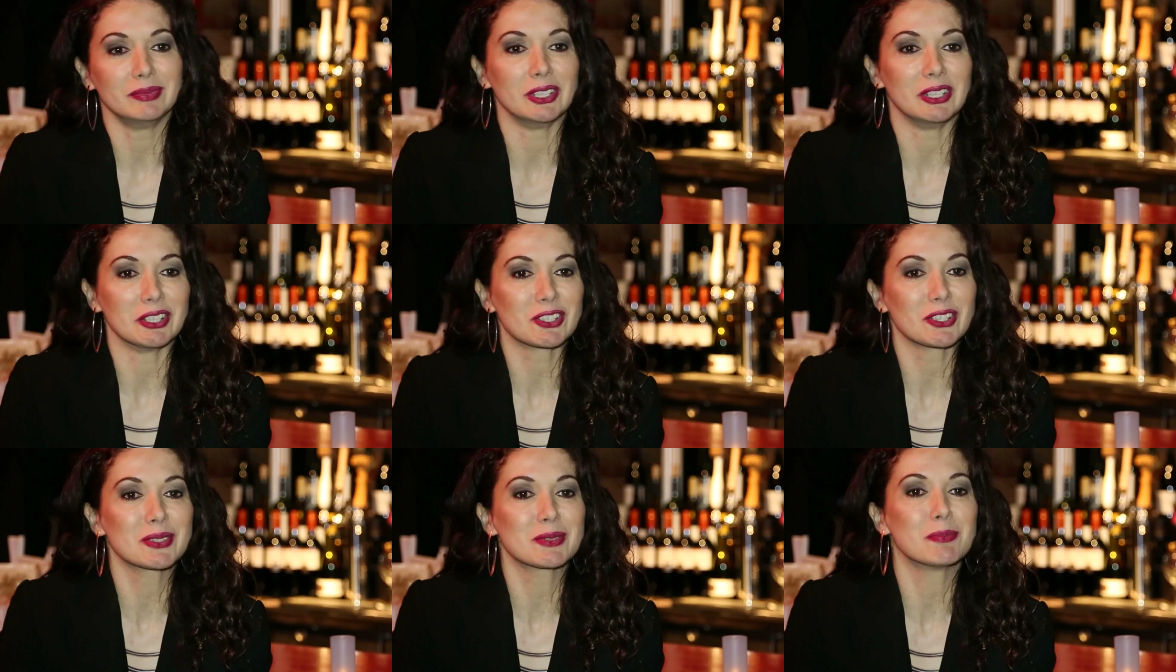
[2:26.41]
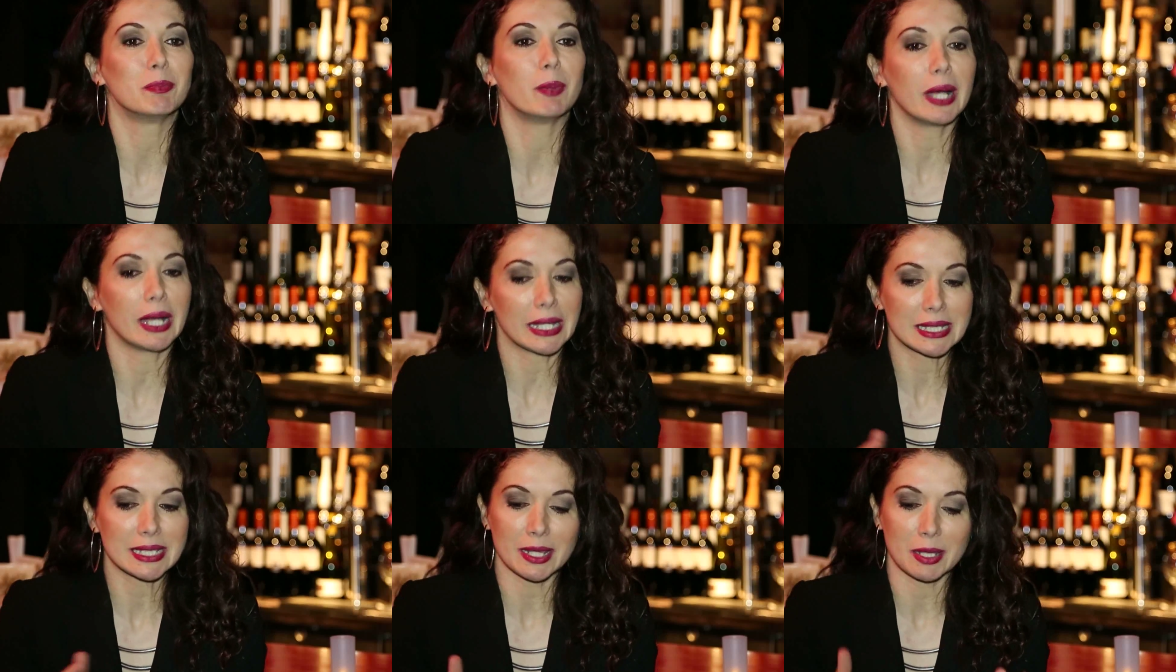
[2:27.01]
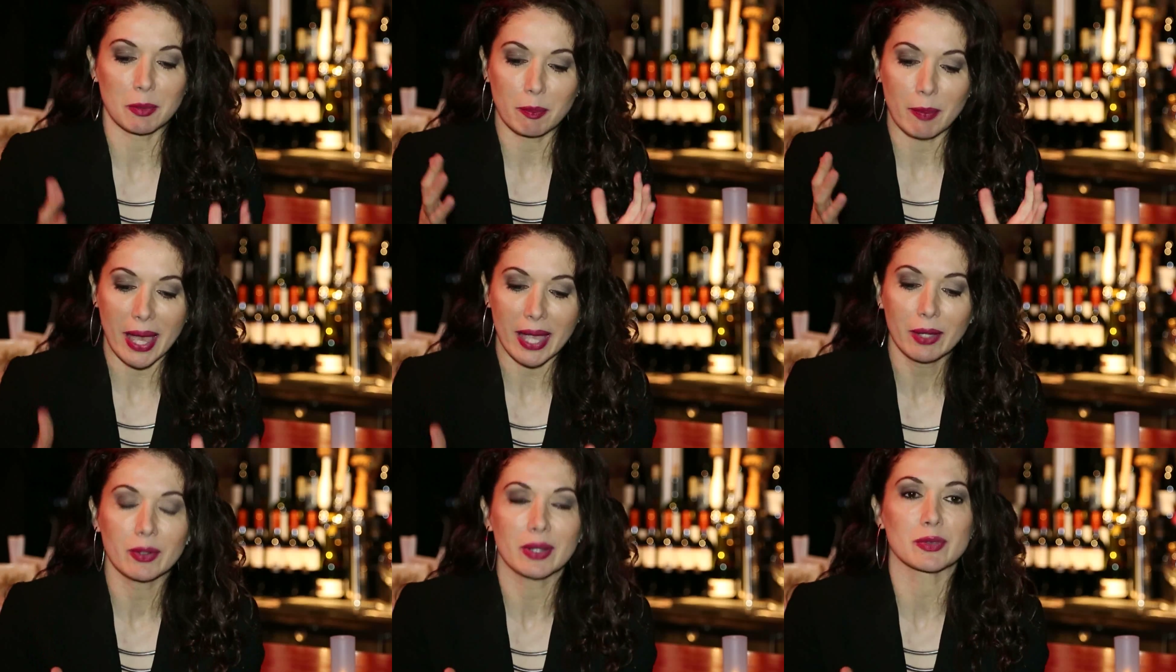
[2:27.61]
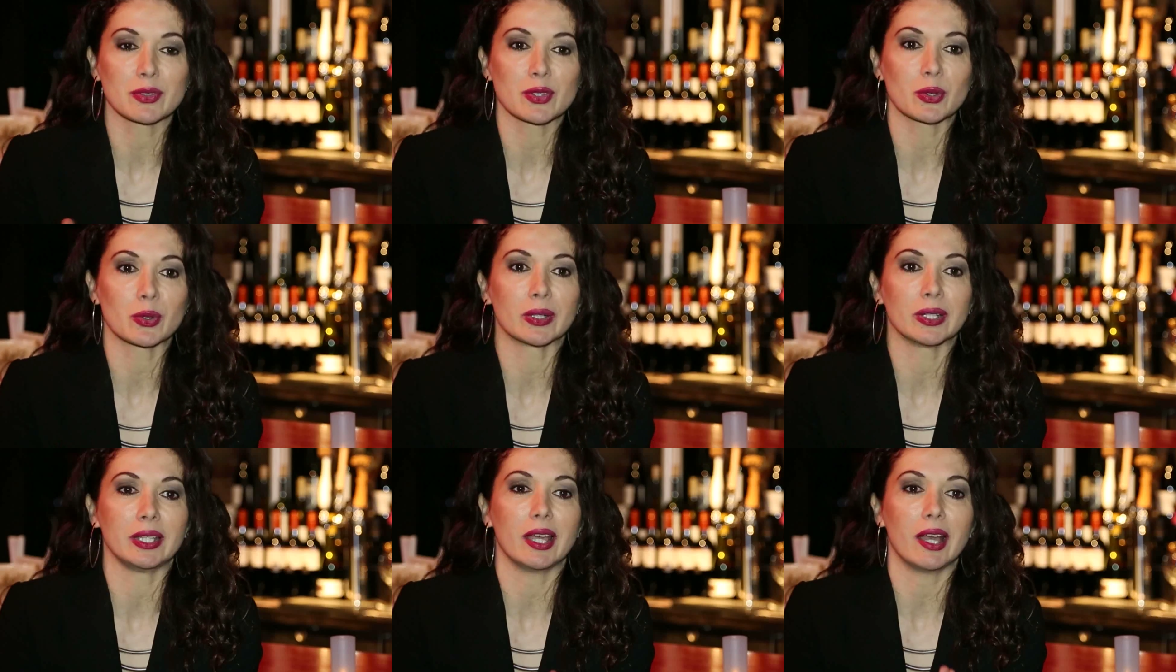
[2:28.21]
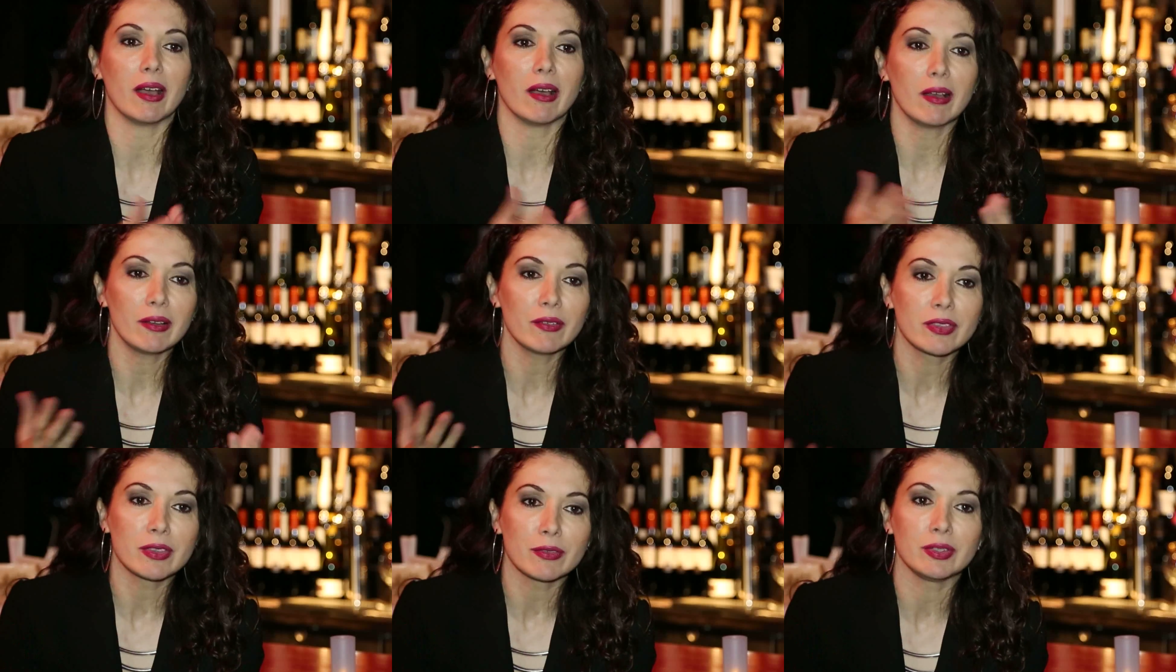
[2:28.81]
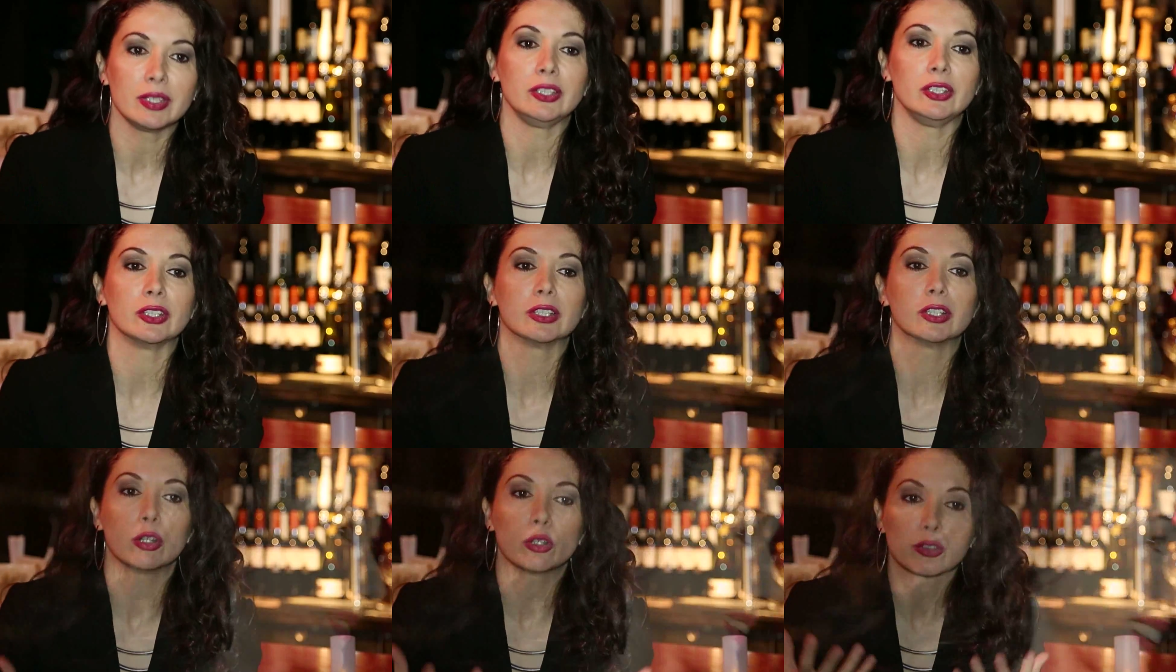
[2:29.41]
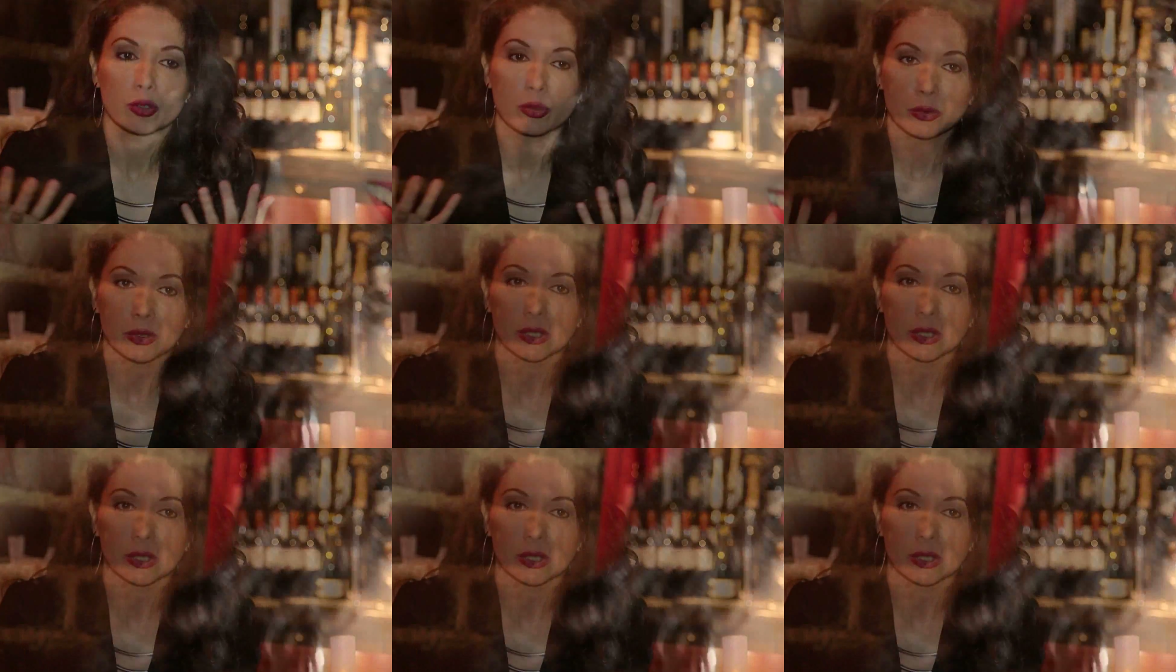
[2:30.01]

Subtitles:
delicious, but the background story of the vineyard also